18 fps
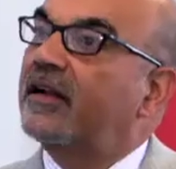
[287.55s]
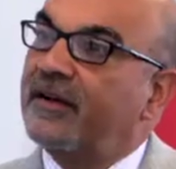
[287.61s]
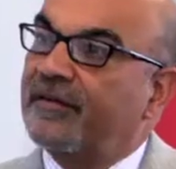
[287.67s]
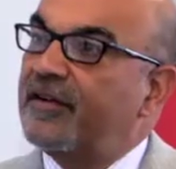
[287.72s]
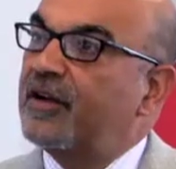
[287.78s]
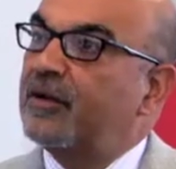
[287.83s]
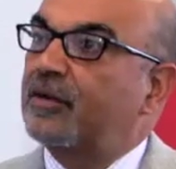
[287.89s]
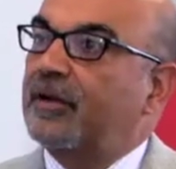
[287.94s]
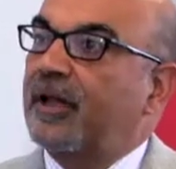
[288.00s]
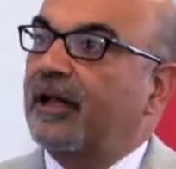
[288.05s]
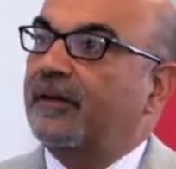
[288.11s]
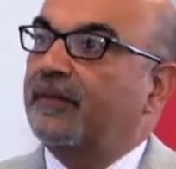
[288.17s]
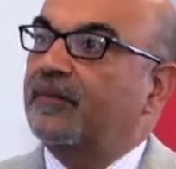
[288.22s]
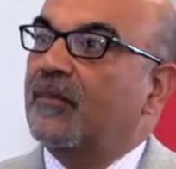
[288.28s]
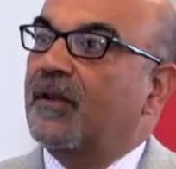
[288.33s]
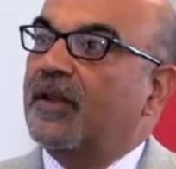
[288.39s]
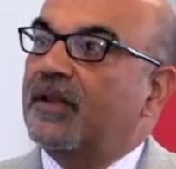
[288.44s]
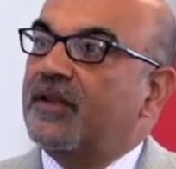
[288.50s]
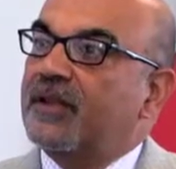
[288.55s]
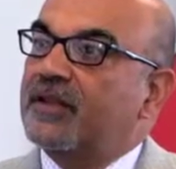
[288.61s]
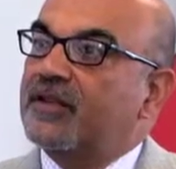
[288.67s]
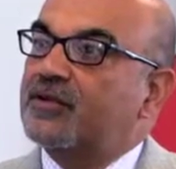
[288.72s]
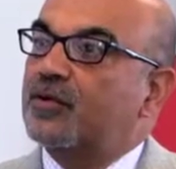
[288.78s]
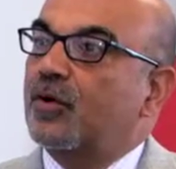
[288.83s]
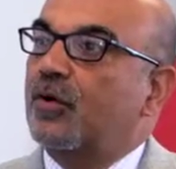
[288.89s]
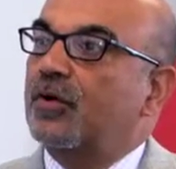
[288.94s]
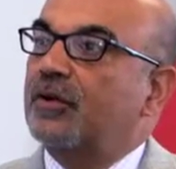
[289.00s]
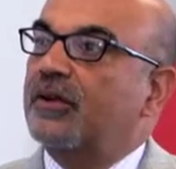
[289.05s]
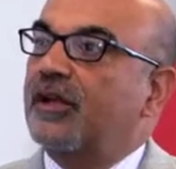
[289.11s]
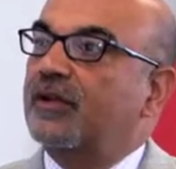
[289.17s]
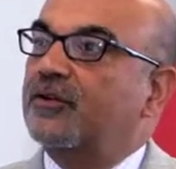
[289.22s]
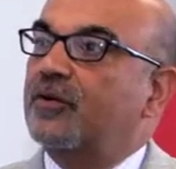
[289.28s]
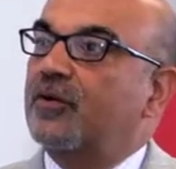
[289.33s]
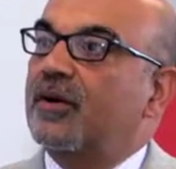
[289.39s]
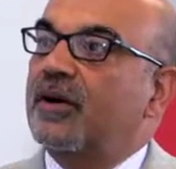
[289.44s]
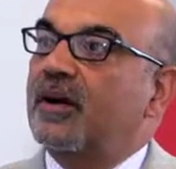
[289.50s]
lived into that. He sold
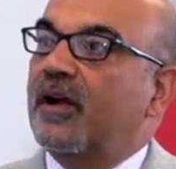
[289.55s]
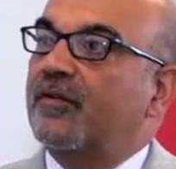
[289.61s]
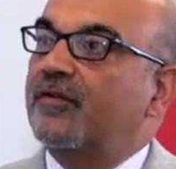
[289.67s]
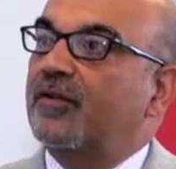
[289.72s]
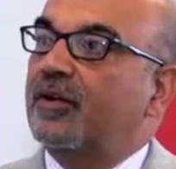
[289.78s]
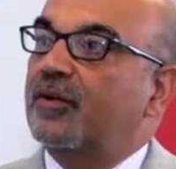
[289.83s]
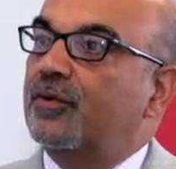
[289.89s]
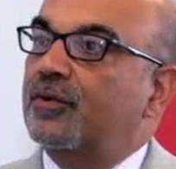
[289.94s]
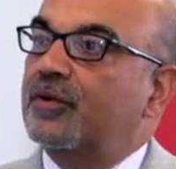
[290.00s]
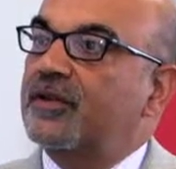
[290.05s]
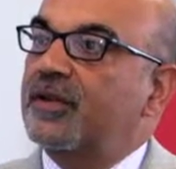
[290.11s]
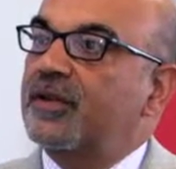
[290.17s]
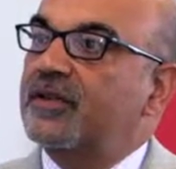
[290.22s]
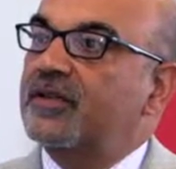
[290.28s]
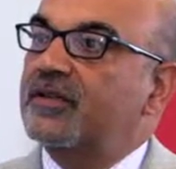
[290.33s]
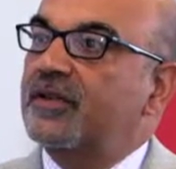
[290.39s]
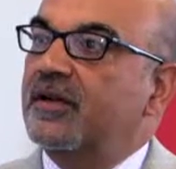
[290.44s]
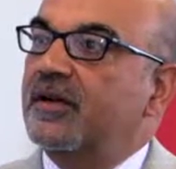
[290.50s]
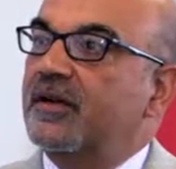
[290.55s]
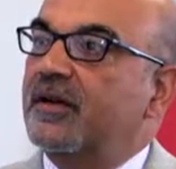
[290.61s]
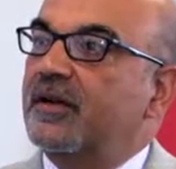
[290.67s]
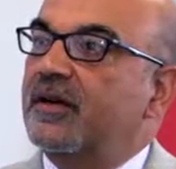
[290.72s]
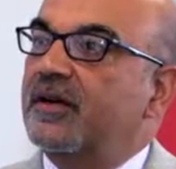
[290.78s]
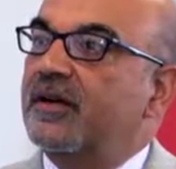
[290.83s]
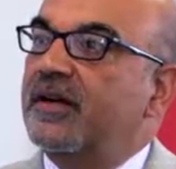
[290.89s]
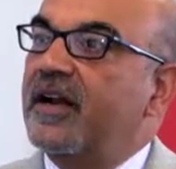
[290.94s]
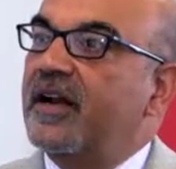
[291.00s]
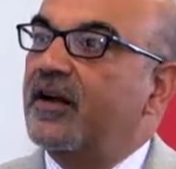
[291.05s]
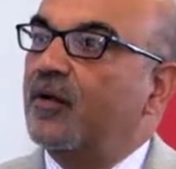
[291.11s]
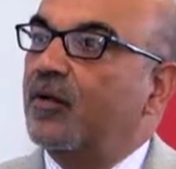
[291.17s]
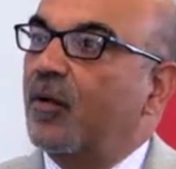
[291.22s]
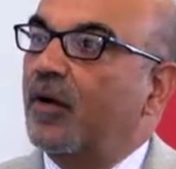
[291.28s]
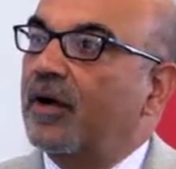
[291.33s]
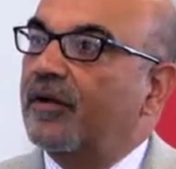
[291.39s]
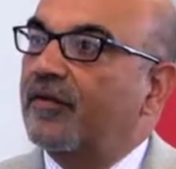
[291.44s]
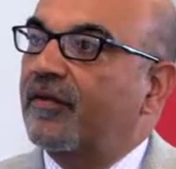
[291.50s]
that unit after 2 years, didn't
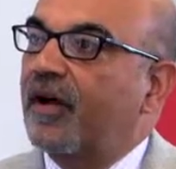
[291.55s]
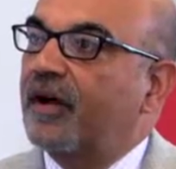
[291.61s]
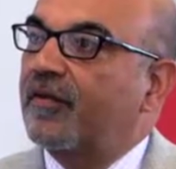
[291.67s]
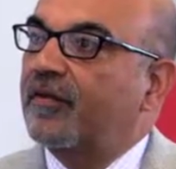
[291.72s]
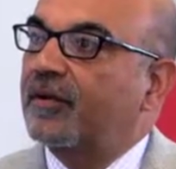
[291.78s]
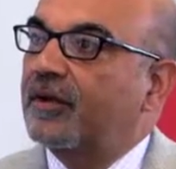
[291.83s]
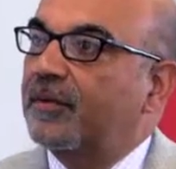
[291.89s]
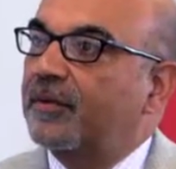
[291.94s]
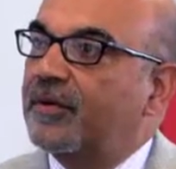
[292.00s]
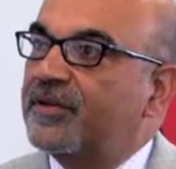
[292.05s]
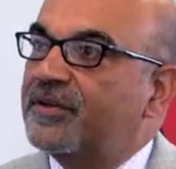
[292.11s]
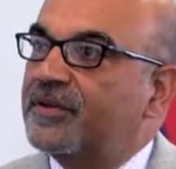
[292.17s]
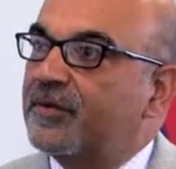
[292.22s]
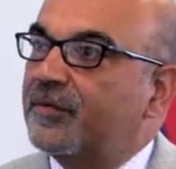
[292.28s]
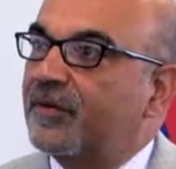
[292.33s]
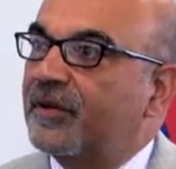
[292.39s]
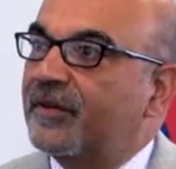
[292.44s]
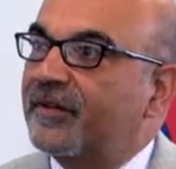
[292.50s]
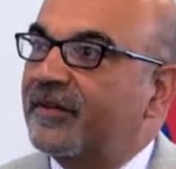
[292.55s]
qualify for the principal